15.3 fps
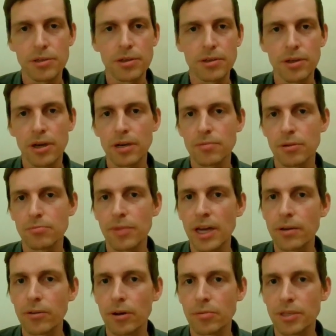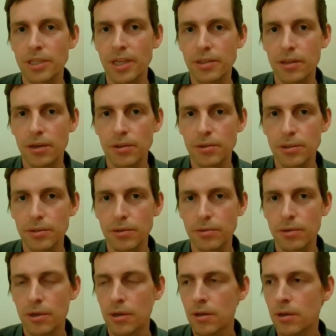You can talk about microbes, and that's
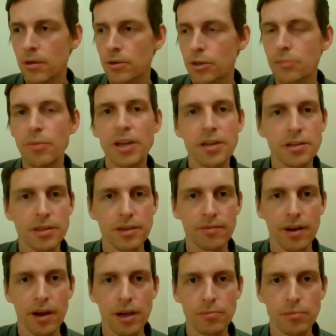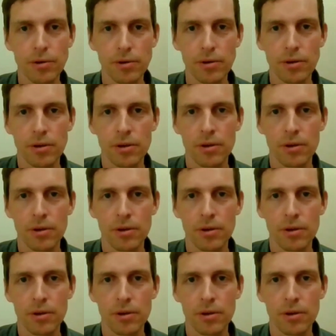also tremendously valuable.